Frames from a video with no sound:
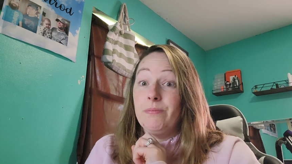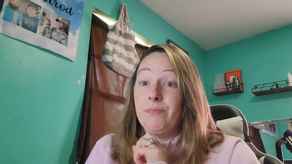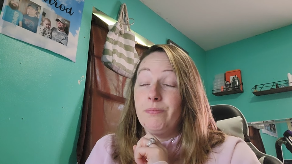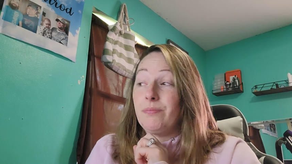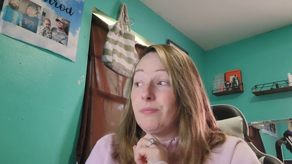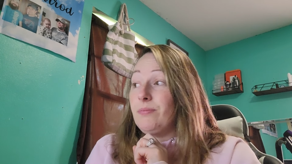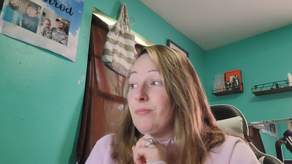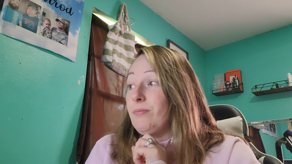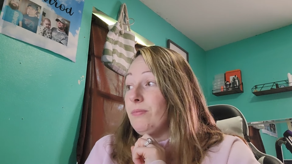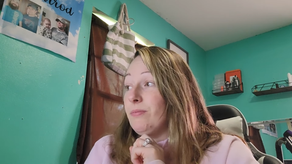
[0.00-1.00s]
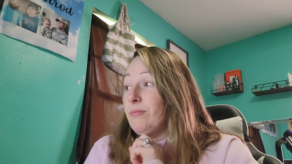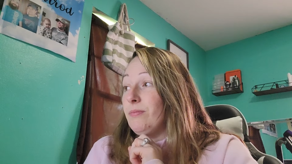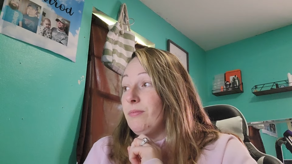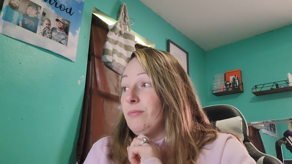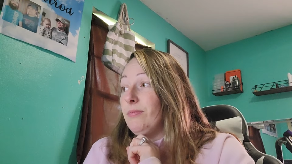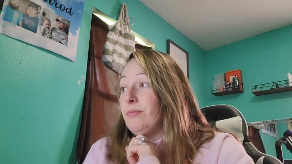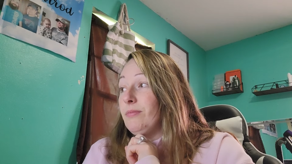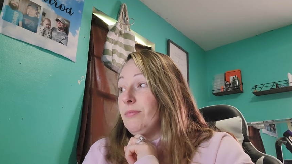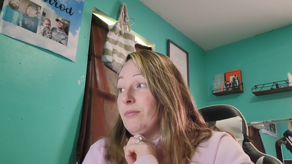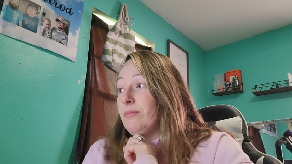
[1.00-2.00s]

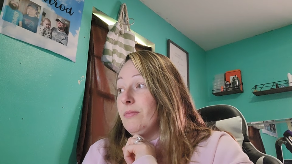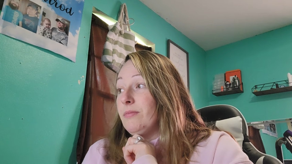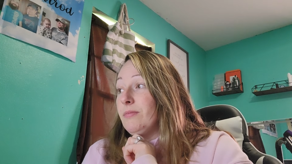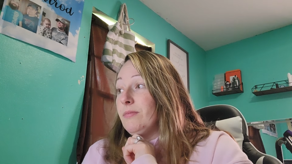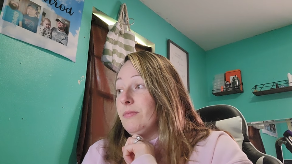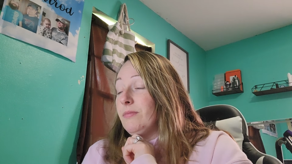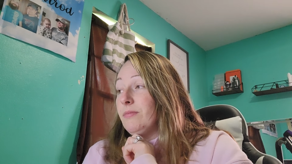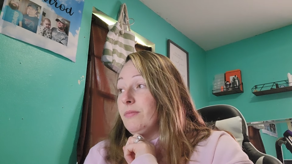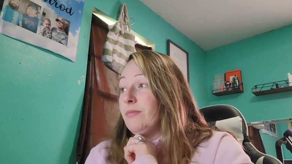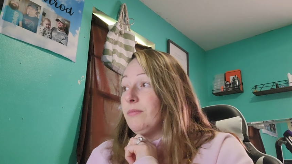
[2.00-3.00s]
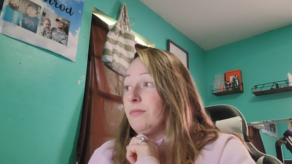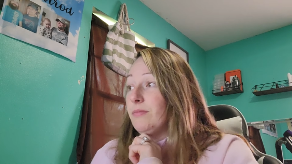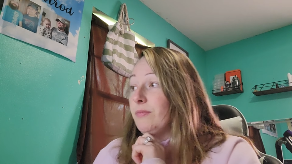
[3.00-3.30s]
(silence)